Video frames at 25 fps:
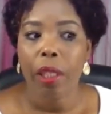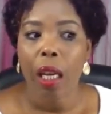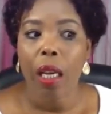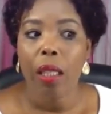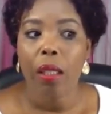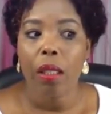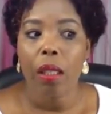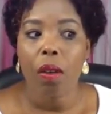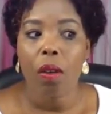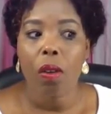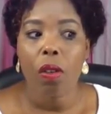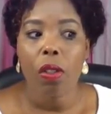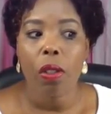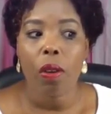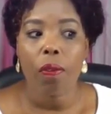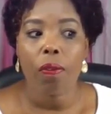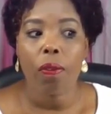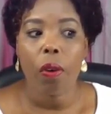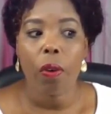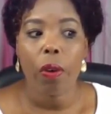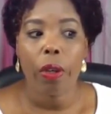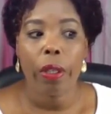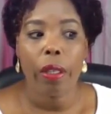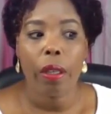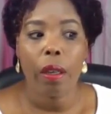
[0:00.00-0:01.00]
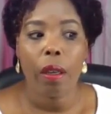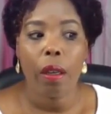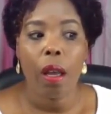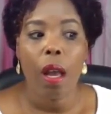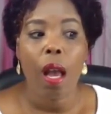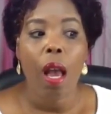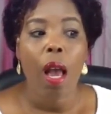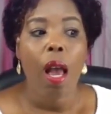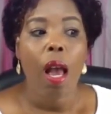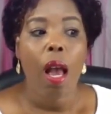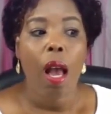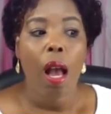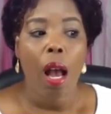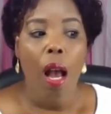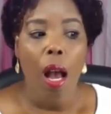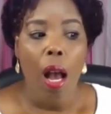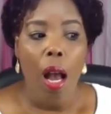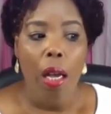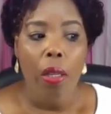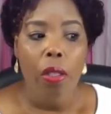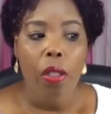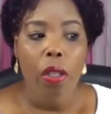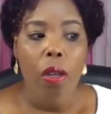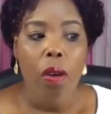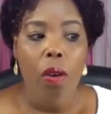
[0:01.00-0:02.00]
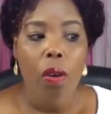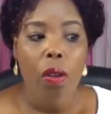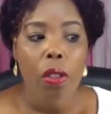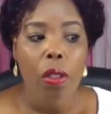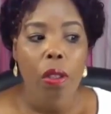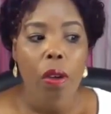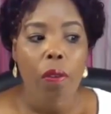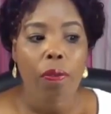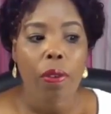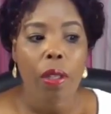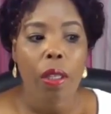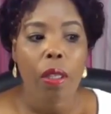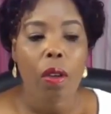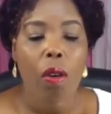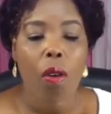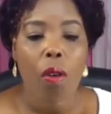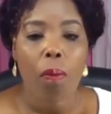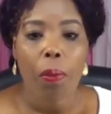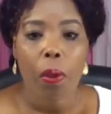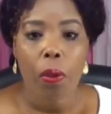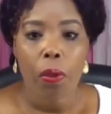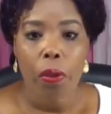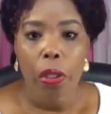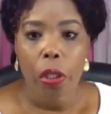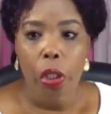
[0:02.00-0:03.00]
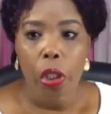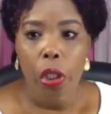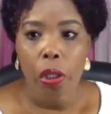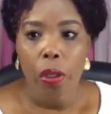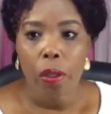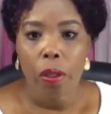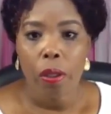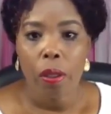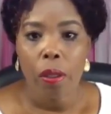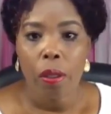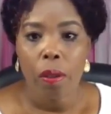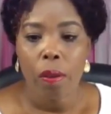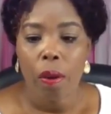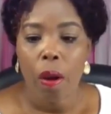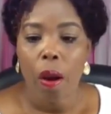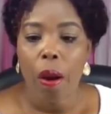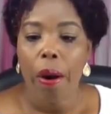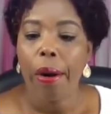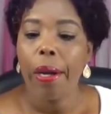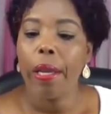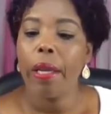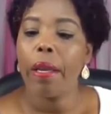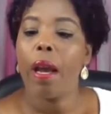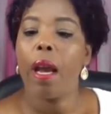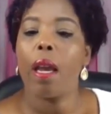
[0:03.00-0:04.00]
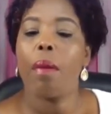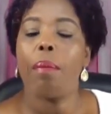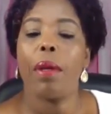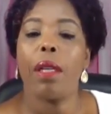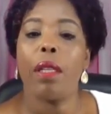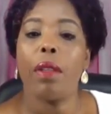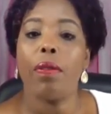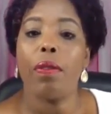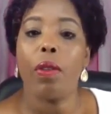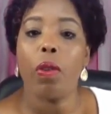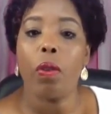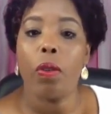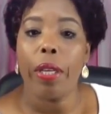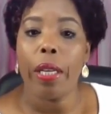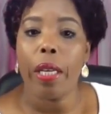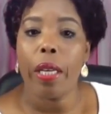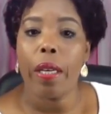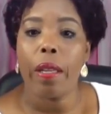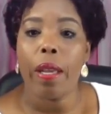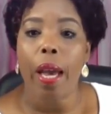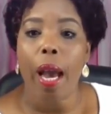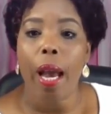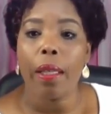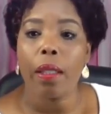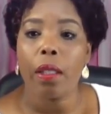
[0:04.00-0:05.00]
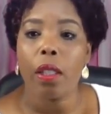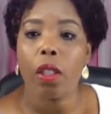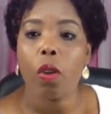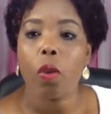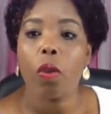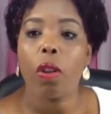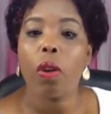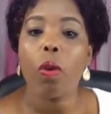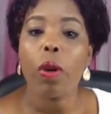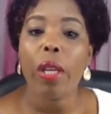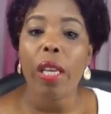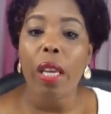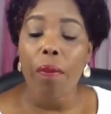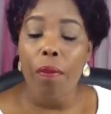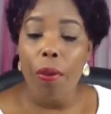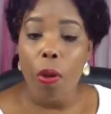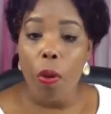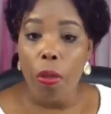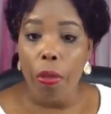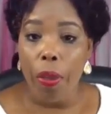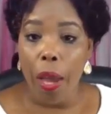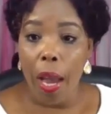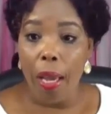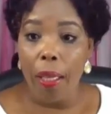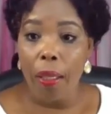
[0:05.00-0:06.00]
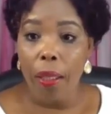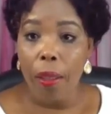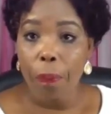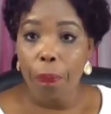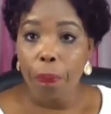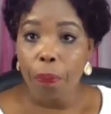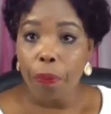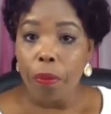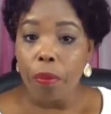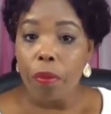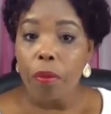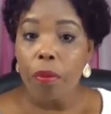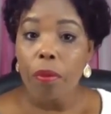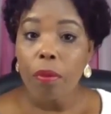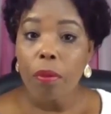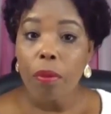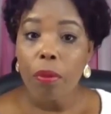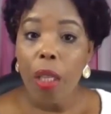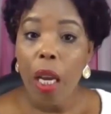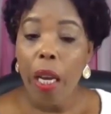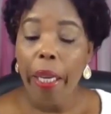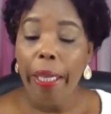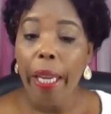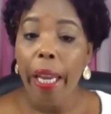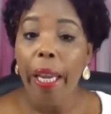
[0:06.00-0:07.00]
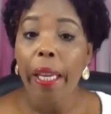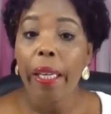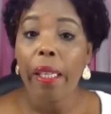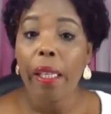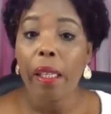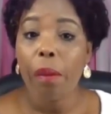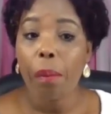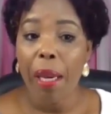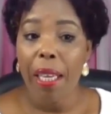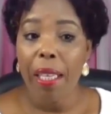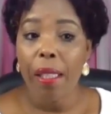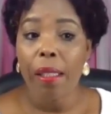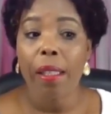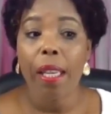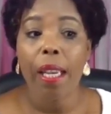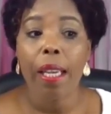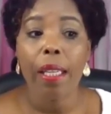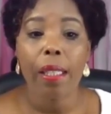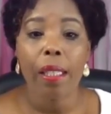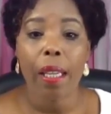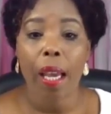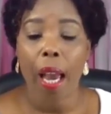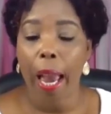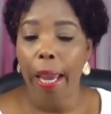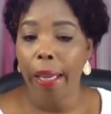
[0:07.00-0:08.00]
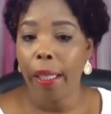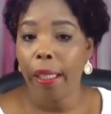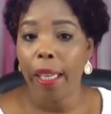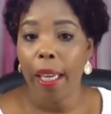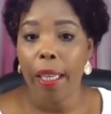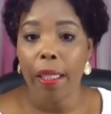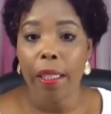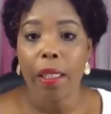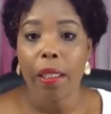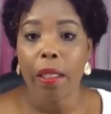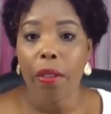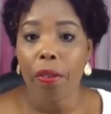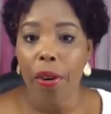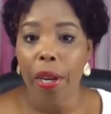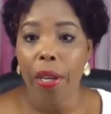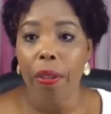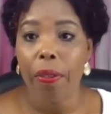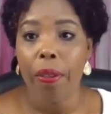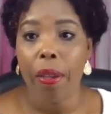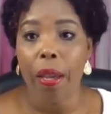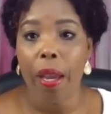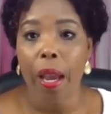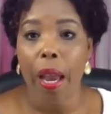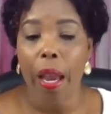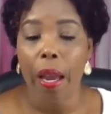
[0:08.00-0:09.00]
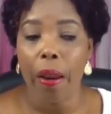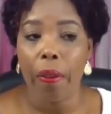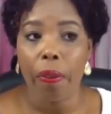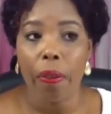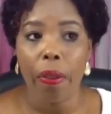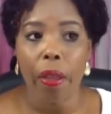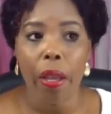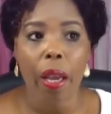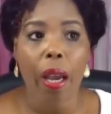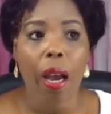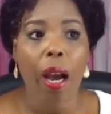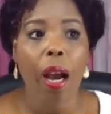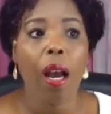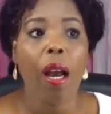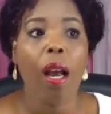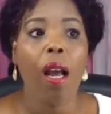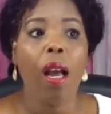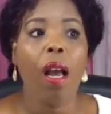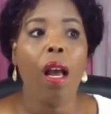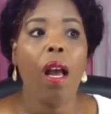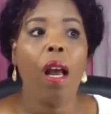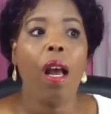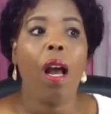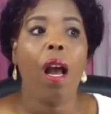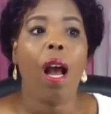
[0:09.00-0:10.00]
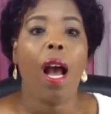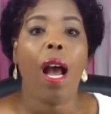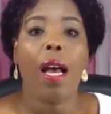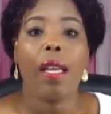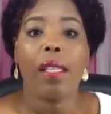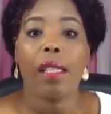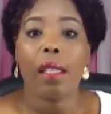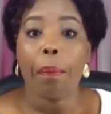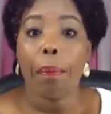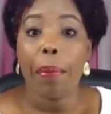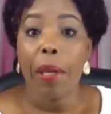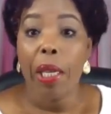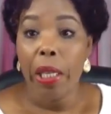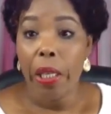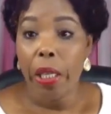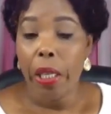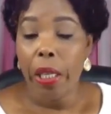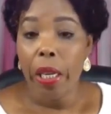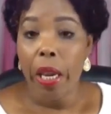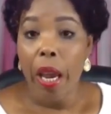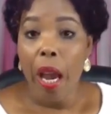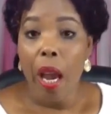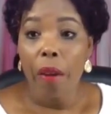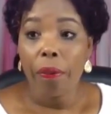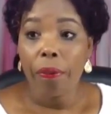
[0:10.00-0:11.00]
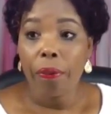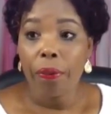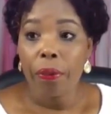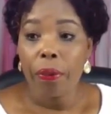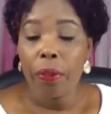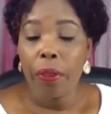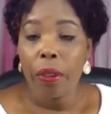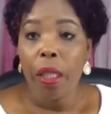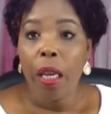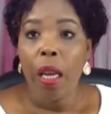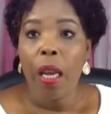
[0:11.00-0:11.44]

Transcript: Articles of incorporation. All right, I believe you need that. So they'll give you that. Again, in my state, I get it right there and there as a PDF.